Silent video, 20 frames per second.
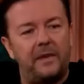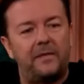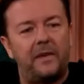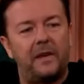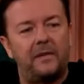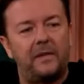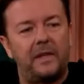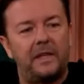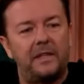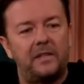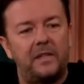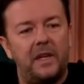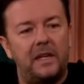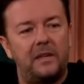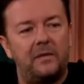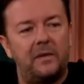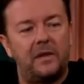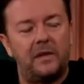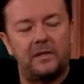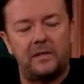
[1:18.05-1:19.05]
35 years,
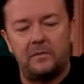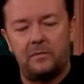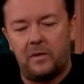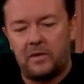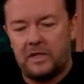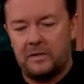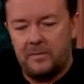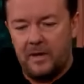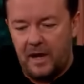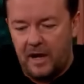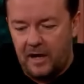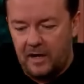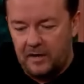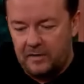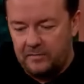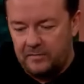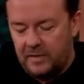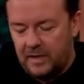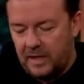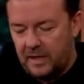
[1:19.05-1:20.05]
genuinely. I used to watch them at
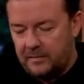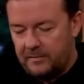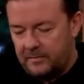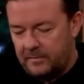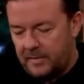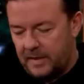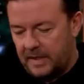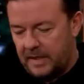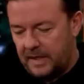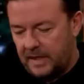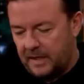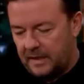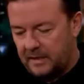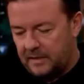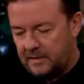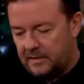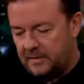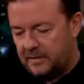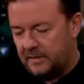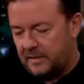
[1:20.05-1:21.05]
home um, in
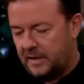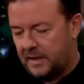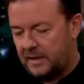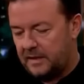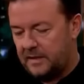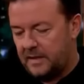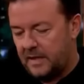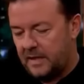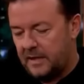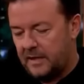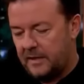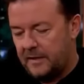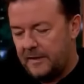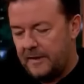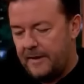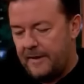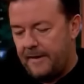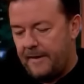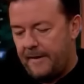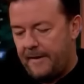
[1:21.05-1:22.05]
England and... Uh,
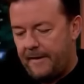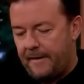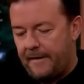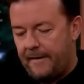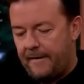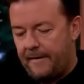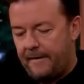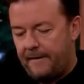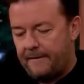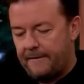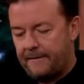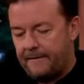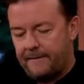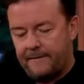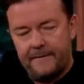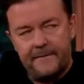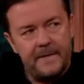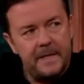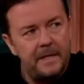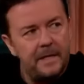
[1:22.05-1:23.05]
uh, You're from
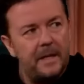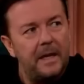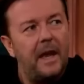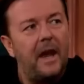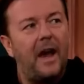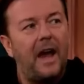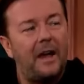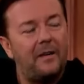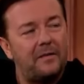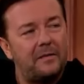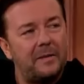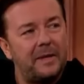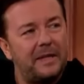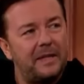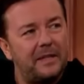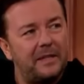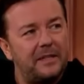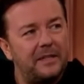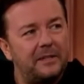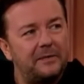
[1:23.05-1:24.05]
England? I am from
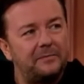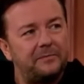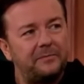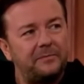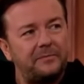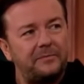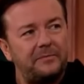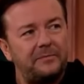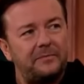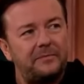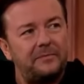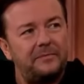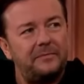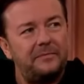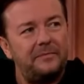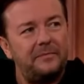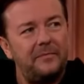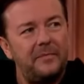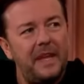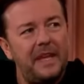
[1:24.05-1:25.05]
England.
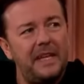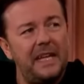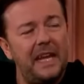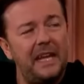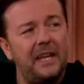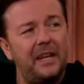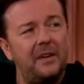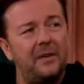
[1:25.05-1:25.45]
Near